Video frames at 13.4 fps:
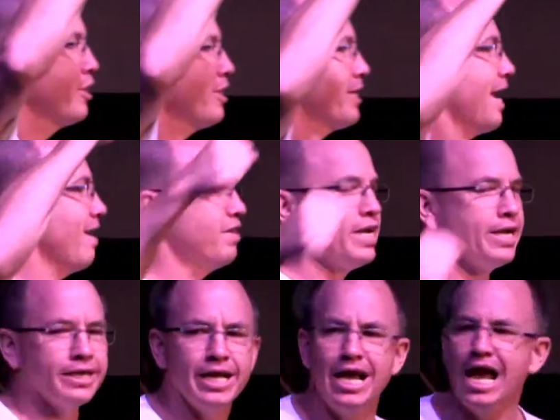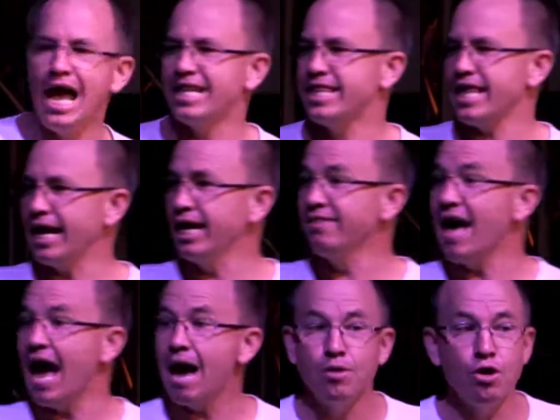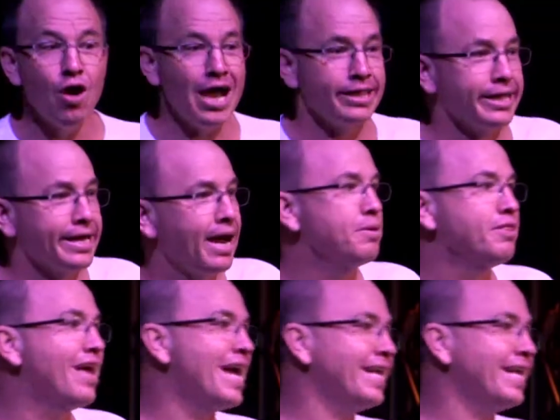this covenant, and suddenly the Amorites come and they